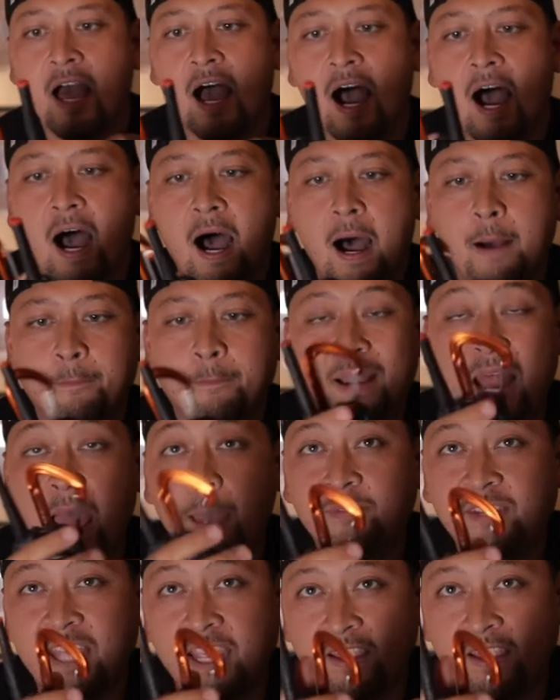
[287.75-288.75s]
But
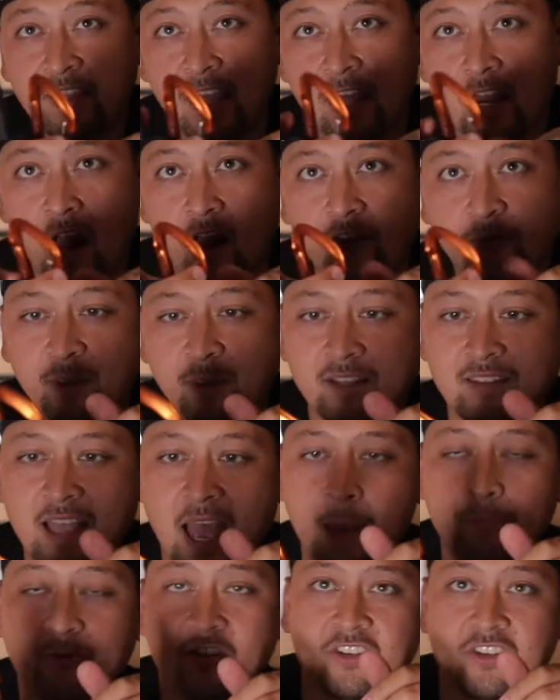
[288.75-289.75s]
I'm taking that off because
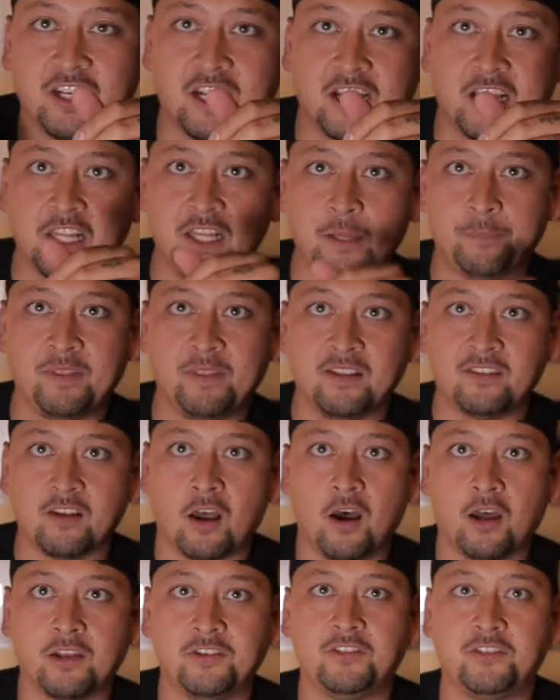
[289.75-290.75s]
I'm just gonna clip this
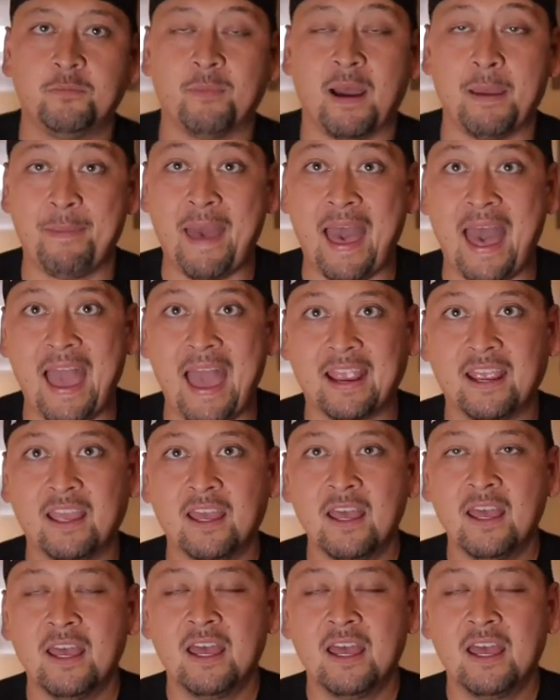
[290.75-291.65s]
onto my bag.